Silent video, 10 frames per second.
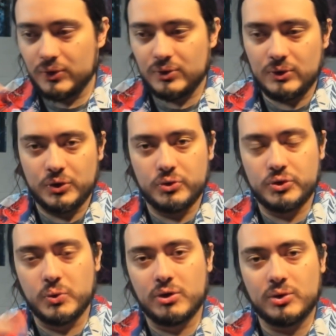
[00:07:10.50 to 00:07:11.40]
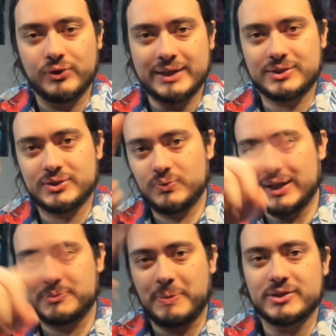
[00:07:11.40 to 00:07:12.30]
you will, that's
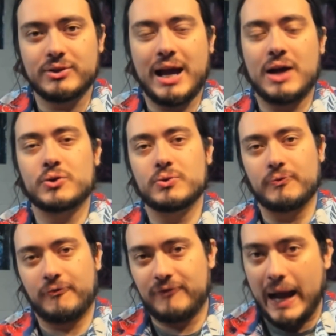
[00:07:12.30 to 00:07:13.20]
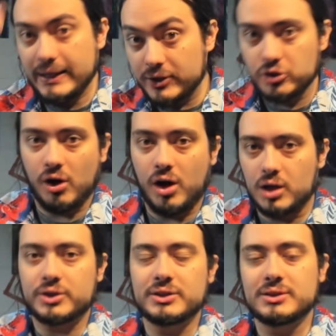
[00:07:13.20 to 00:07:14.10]
basically how you find your
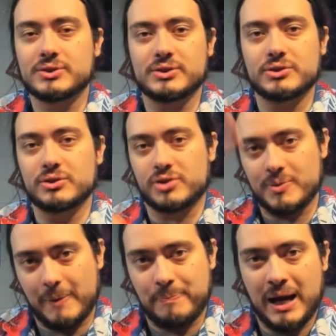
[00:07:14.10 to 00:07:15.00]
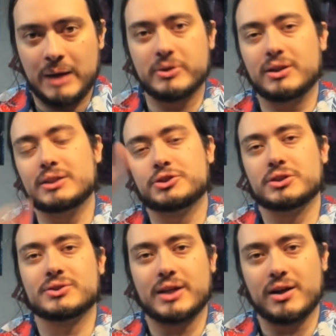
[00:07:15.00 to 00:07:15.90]
audience. You're talking about populations
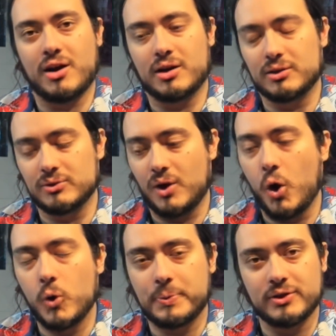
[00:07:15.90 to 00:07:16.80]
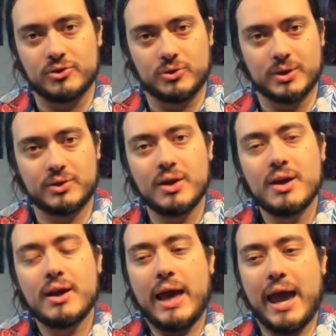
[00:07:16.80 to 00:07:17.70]
that are open to it
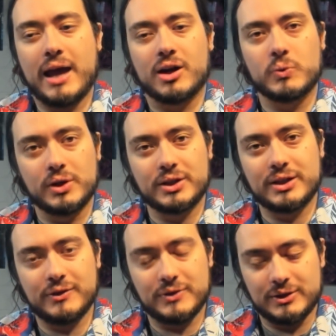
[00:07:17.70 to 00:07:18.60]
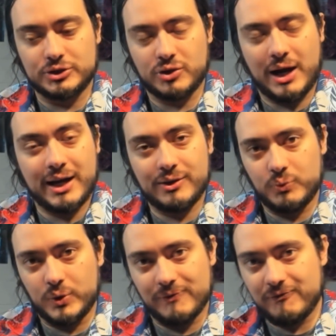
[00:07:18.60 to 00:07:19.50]
and are willing to give it a try
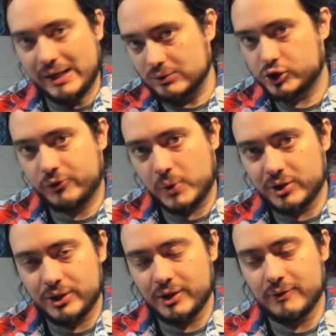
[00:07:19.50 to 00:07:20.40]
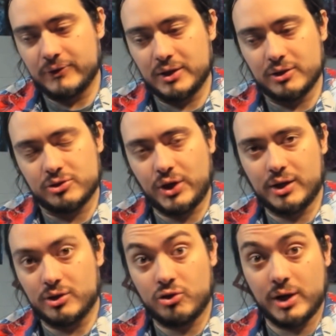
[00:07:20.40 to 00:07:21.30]
when vouched for, to give the creator
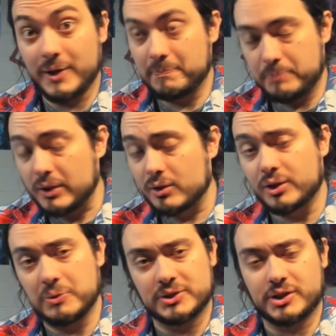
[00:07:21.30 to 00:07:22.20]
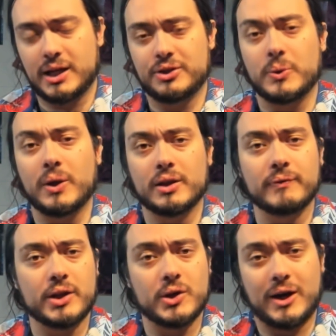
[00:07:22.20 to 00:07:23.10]
credibility, which I got to do another
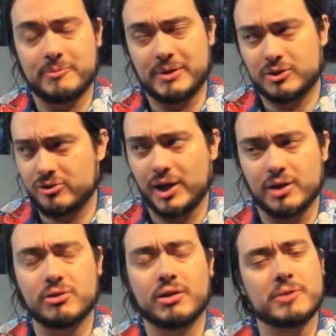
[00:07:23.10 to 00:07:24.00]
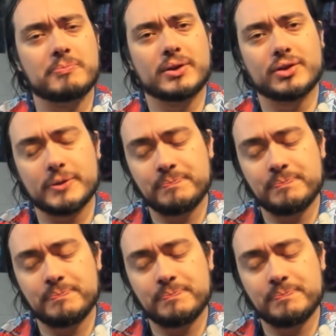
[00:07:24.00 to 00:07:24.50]
video on about creator credibility.